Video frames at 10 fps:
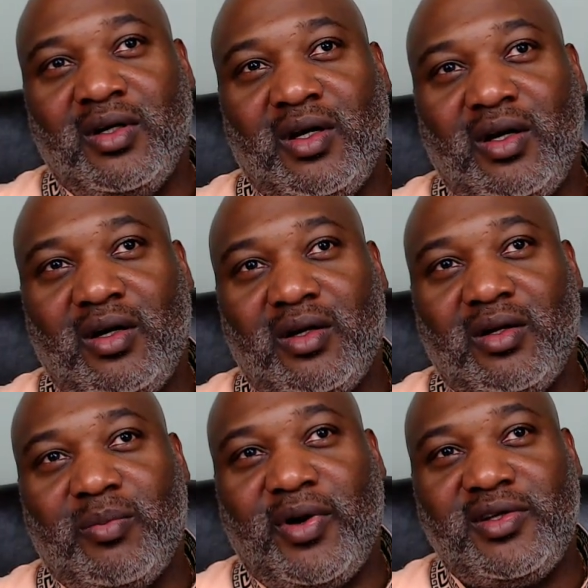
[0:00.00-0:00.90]
uh,
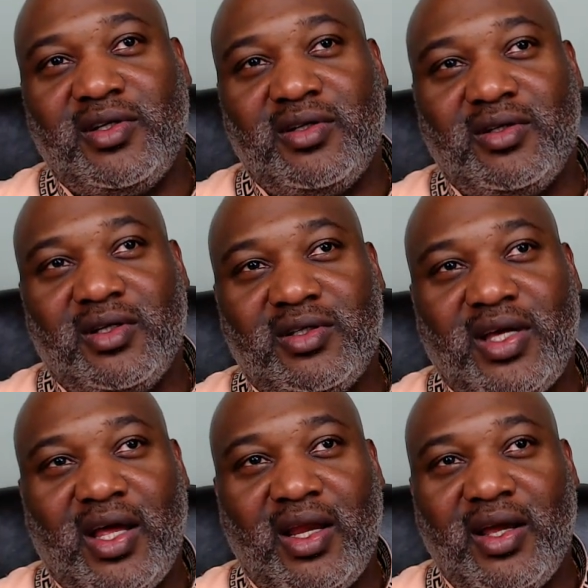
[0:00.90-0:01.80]
depression is
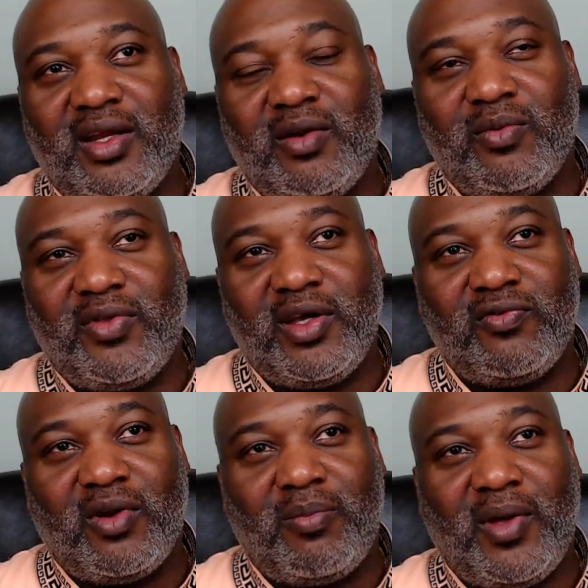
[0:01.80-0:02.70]
kind of like dealing with things
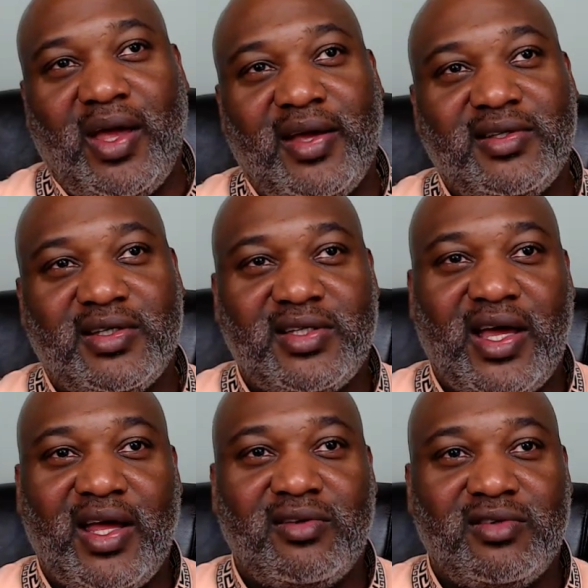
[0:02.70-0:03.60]
from the past.
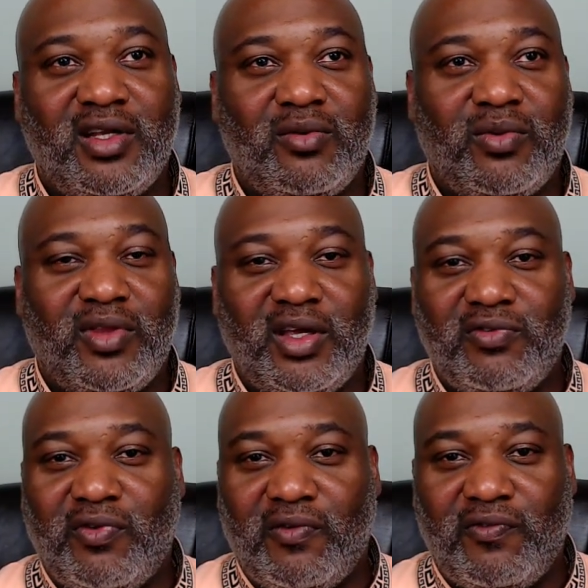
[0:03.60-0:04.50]
Anxiety is dealing with things
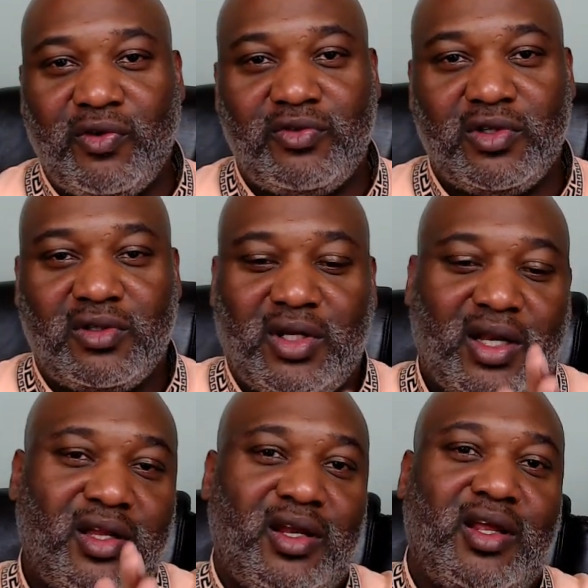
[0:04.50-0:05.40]
from the future. Kind
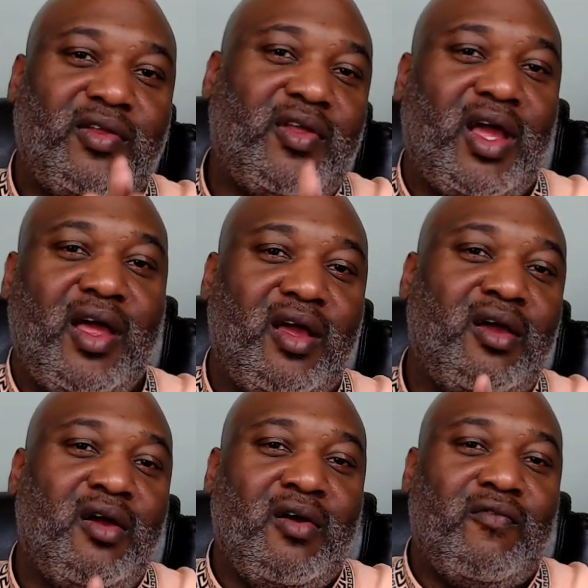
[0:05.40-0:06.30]
of looking at it at,
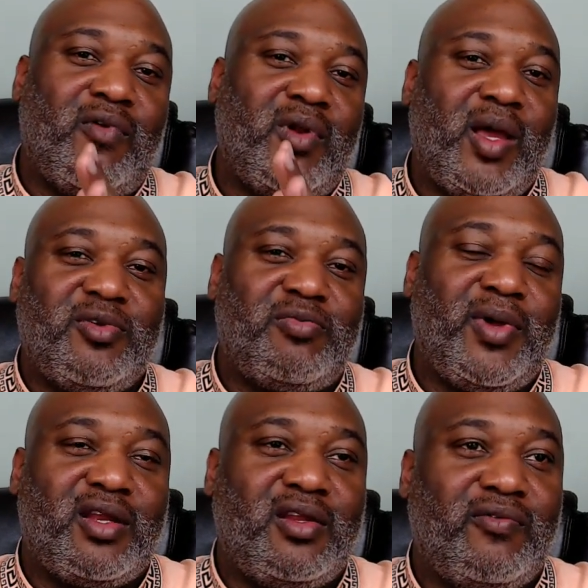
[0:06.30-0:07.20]
from that
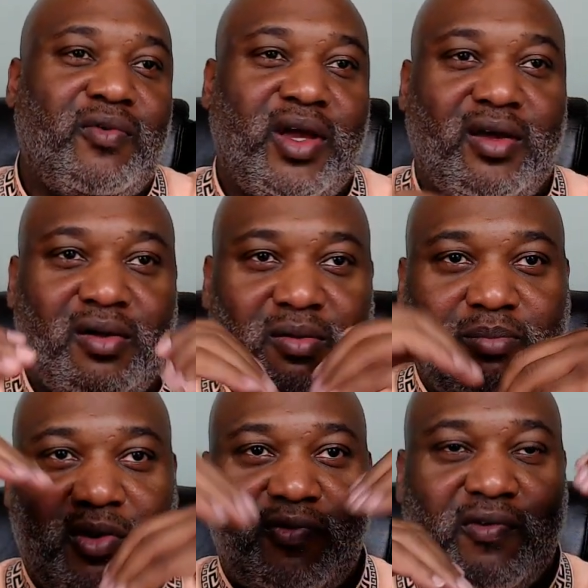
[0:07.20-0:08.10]
perspective where
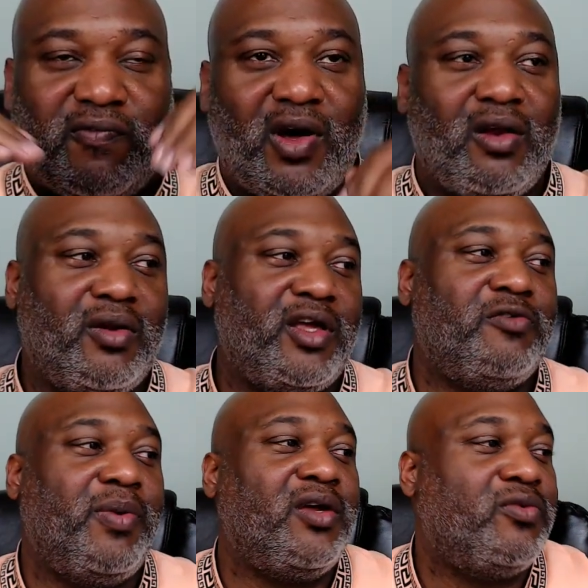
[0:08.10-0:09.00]
both of them fall on that
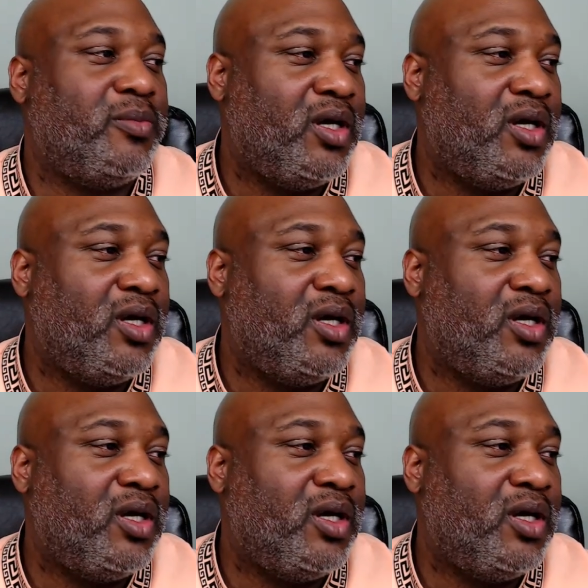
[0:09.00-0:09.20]
spectrum,